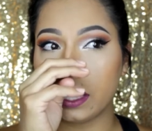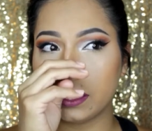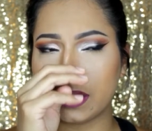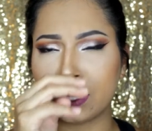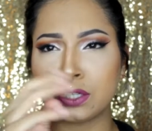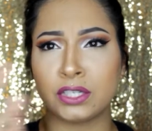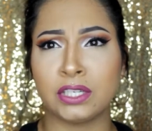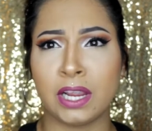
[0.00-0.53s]

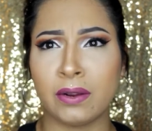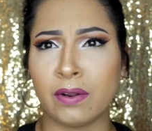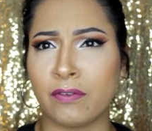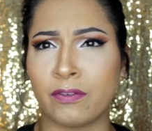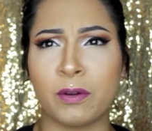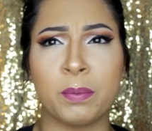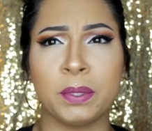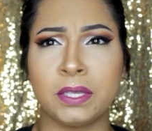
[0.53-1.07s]
like a
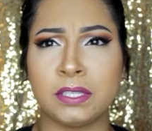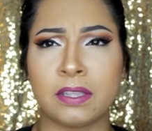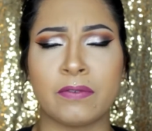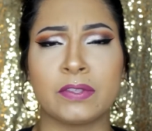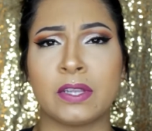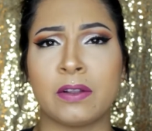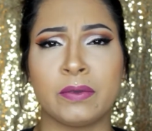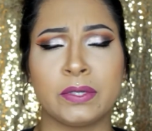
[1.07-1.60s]
sheriff or a police
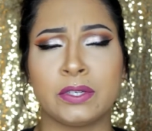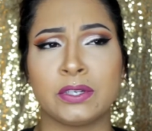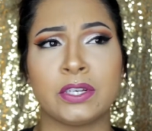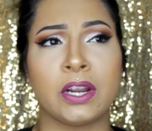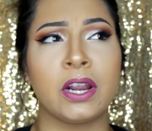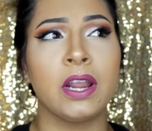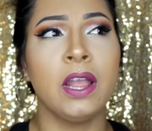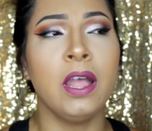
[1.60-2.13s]
officer, I wasn't
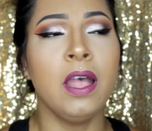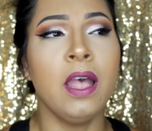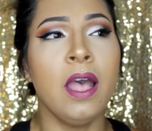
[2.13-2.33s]
sure.